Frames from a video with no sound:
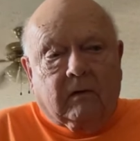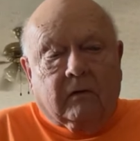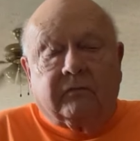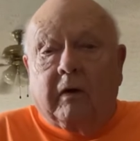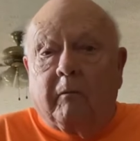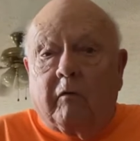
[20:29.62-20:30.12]

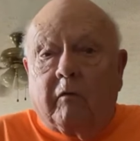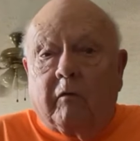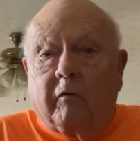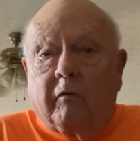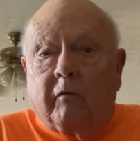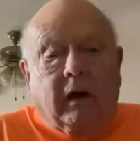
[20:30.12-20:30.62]
some of them
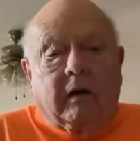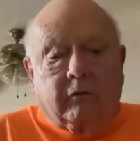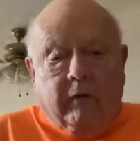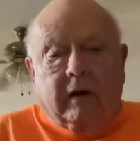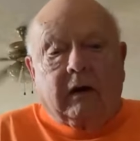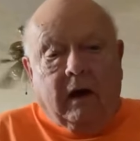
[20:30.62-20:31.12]
were like
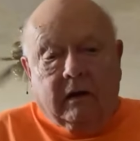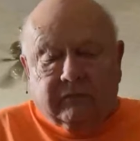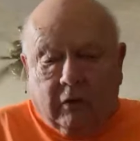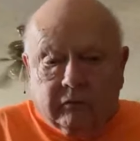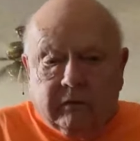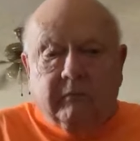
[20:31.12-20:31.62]
Greg Lyons
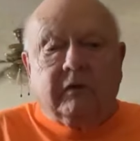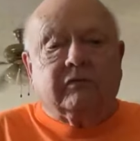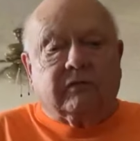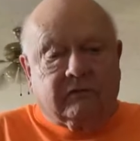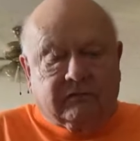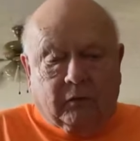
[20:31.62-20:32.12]
on the
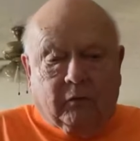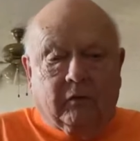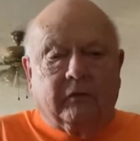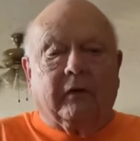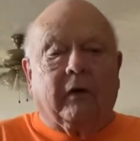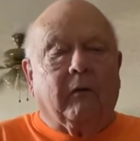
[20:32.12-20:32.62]
music store,
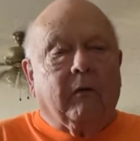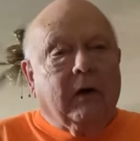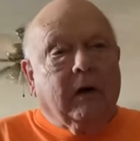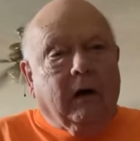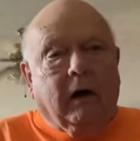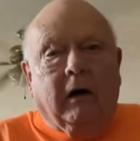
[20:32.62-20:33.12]

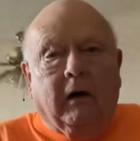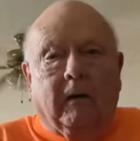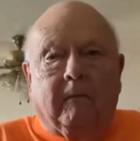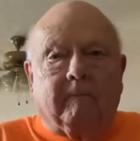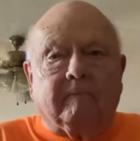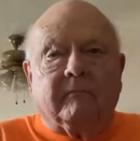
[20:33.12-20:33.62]

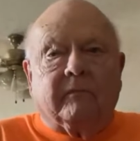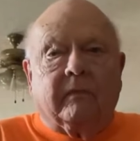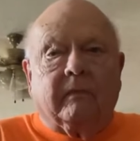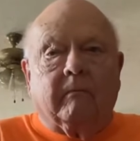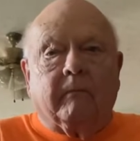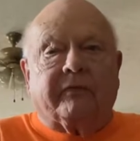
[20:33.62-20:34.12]

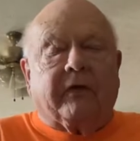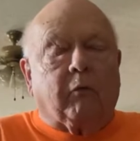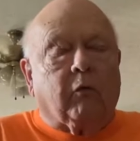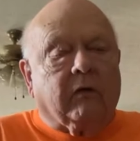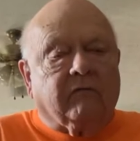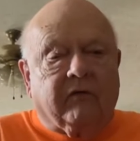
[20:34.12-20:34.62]
but they
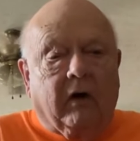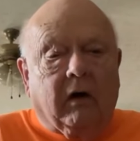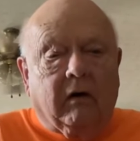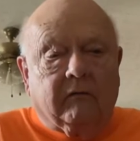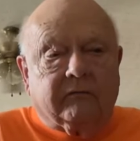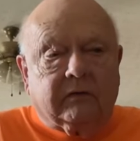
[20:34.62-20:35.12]
were
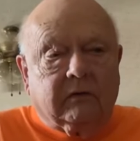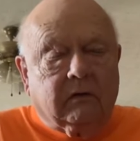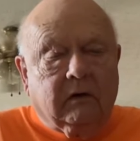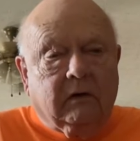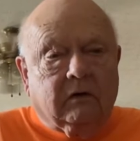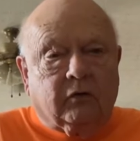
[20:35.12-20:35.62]
involved.
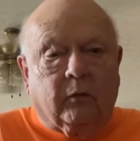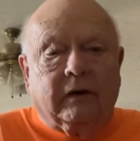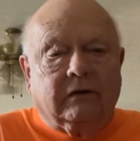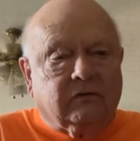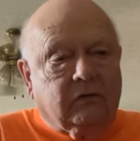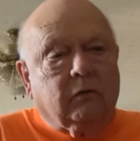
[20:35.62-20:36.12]

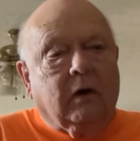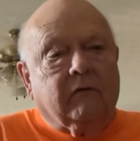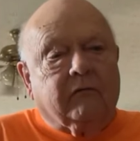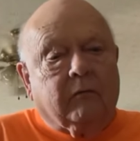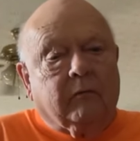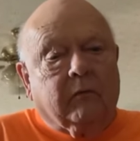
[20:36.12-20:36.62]
22 of
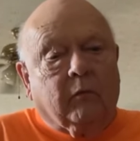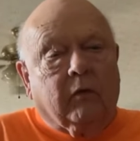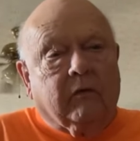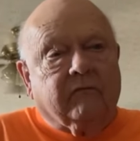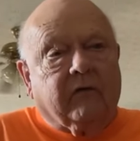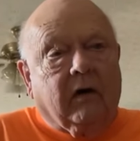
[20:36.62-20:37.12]
them were
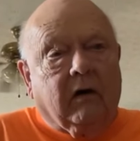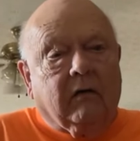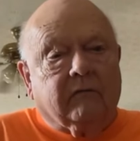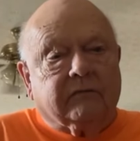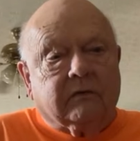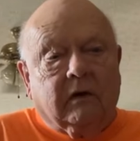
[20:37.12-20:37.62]

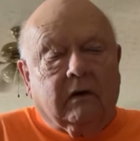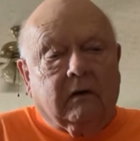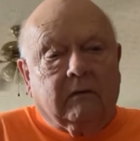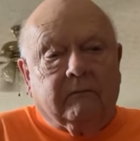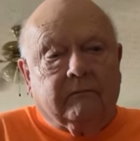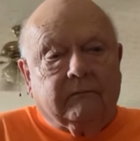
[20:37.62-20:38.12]
involved, and